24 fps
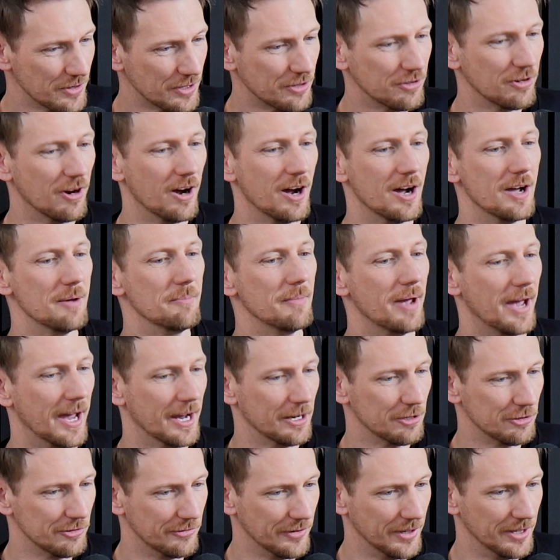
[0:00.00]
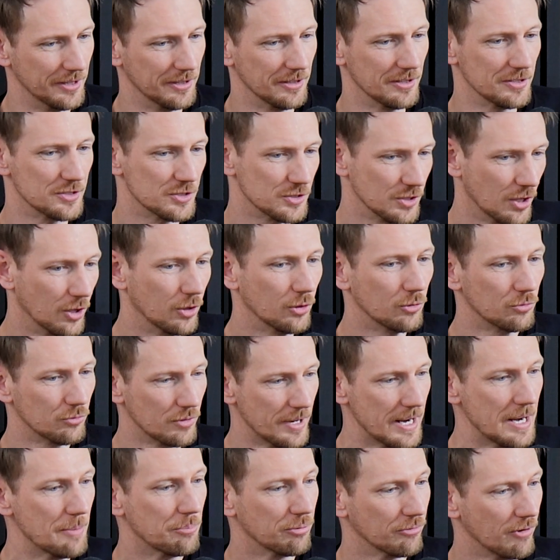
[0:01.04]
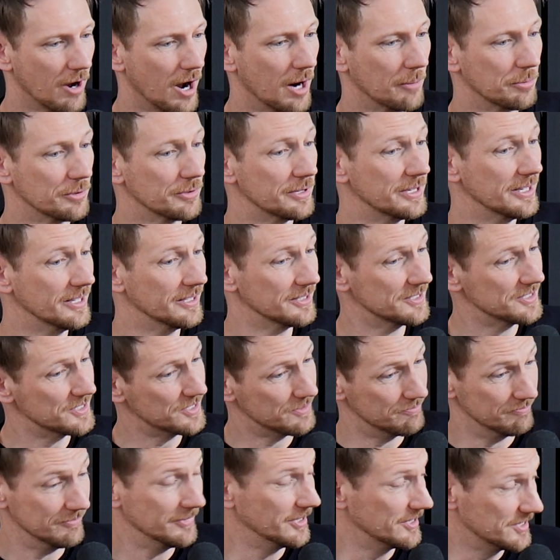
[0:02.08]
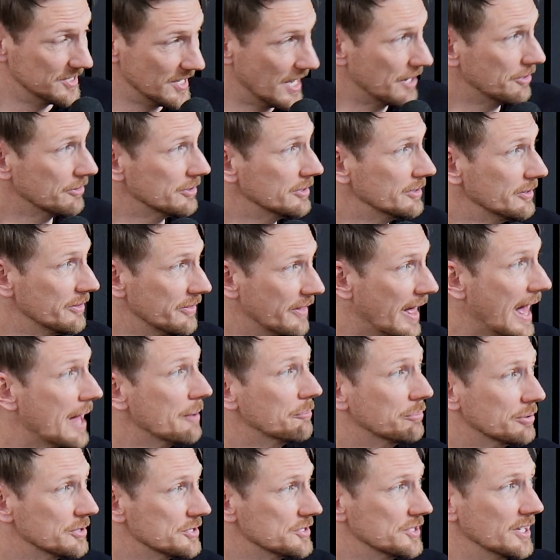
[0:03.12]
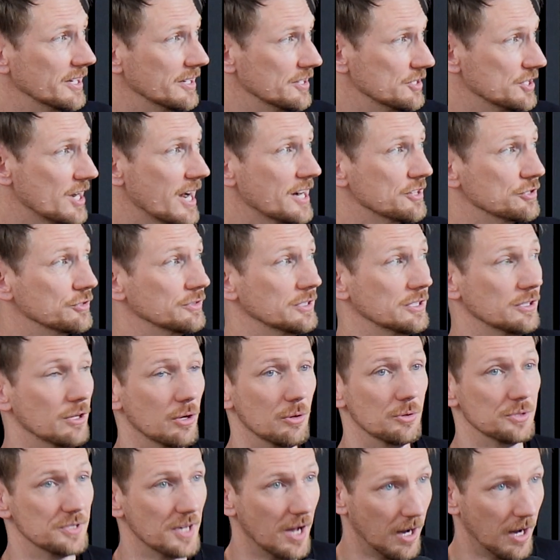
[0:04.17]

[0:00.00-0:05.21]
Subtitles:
the crime, aggravated assault, rape, robbery, etc., that percentage actually goes